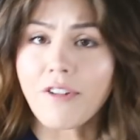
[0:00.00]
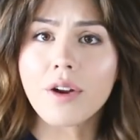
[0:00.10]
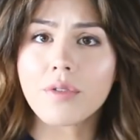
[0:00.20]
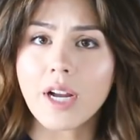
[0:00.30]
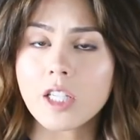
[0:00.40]
I
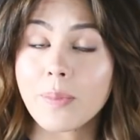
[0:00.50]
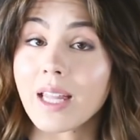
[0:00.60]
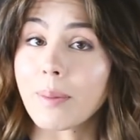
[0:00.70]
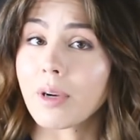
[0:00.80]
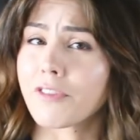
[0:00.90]
found a recipe
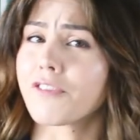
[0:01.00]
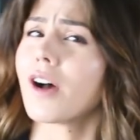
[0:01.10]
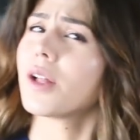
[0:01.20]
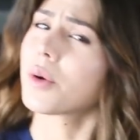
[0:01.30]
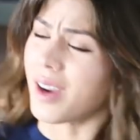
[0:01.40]
that I'm gonna
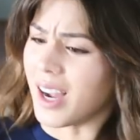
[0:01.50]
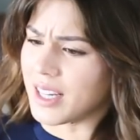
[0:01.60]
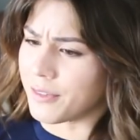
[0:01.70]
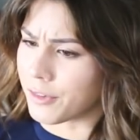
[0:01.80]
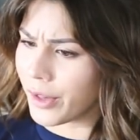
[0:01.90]
follow
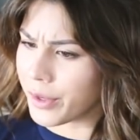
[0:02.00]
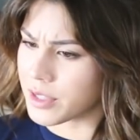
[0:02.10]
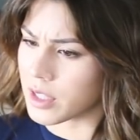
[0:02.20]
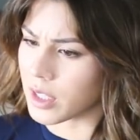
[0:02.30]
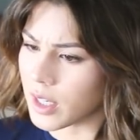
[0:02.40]
kind of
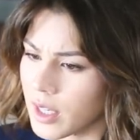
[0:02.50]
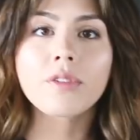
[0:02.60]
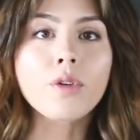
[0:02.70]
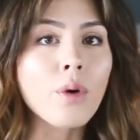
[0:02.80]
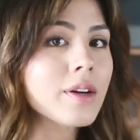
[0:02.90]
closely,
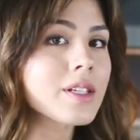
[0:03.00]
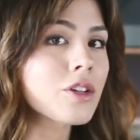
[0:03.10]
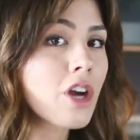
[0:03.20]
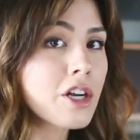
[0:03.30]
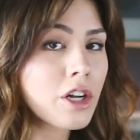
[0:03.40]
but of course
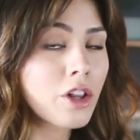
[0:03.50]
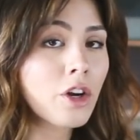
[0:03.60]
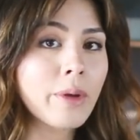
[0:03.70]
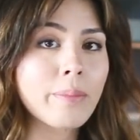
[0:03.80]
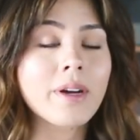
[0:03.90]
I'll change it a
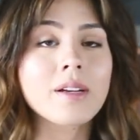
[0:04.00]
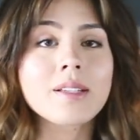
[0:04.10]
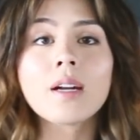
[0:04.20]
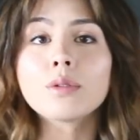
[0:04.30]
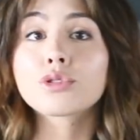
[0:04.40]
little bit
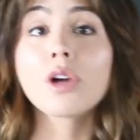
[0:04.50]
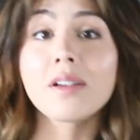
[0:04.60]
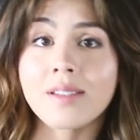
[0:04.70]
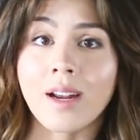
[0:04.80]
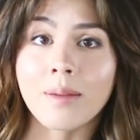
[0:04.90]
because I don't
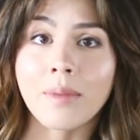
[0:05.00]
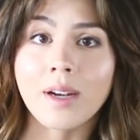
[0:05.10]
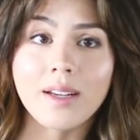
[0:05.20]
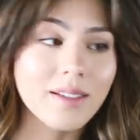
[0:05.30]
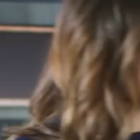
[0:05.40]
trust
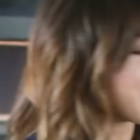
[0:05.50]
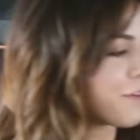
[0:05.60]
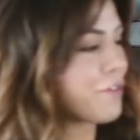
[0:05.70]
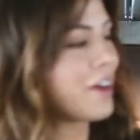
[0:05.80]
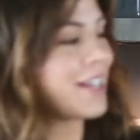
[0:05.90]
anybody. Isn't
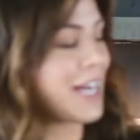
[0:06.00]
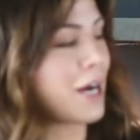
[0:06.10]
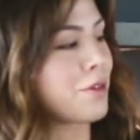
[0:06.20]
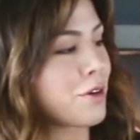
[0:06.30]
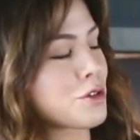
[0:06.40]
it funny
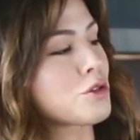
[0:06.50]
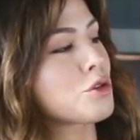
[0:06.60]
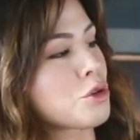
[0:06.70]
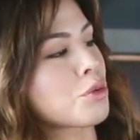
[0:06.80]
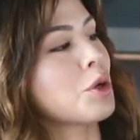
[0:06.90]
how there's
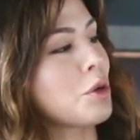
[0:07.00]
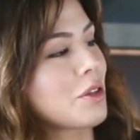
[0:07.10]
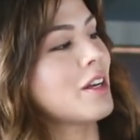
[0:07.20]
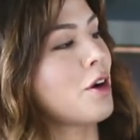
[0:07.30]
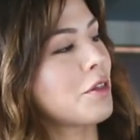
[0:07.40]

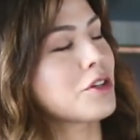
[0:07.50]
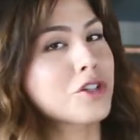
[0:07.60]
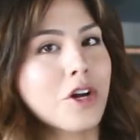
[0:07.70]
truth in all the